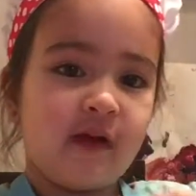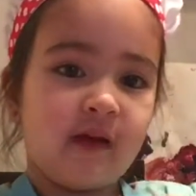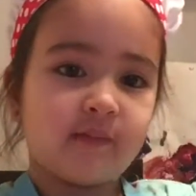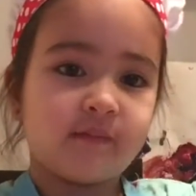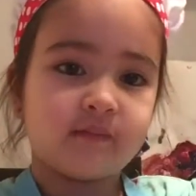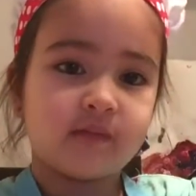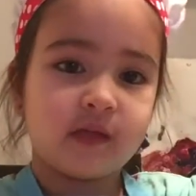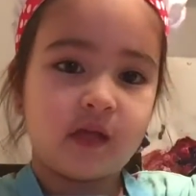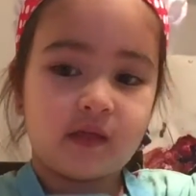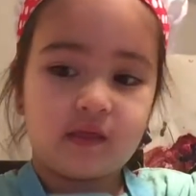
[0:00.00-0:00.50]

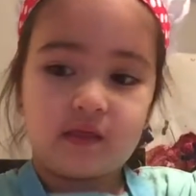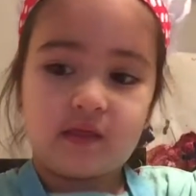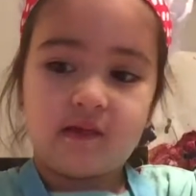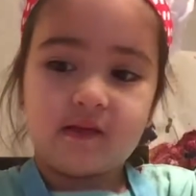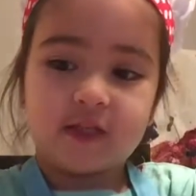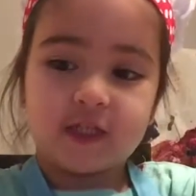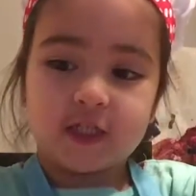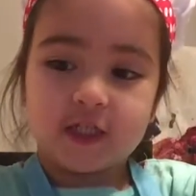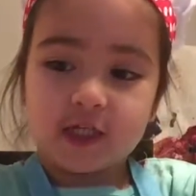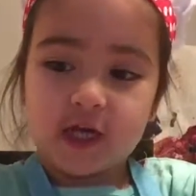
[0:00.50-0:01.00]
I'm just
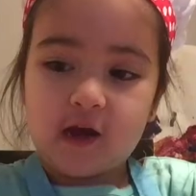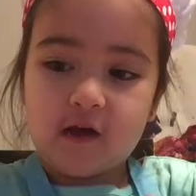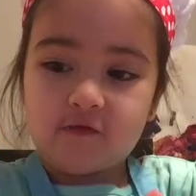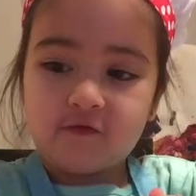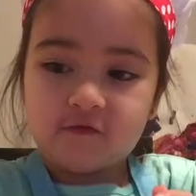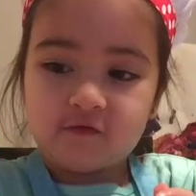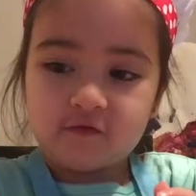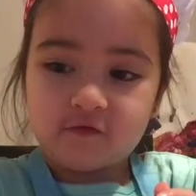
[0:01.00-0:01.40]
a chef.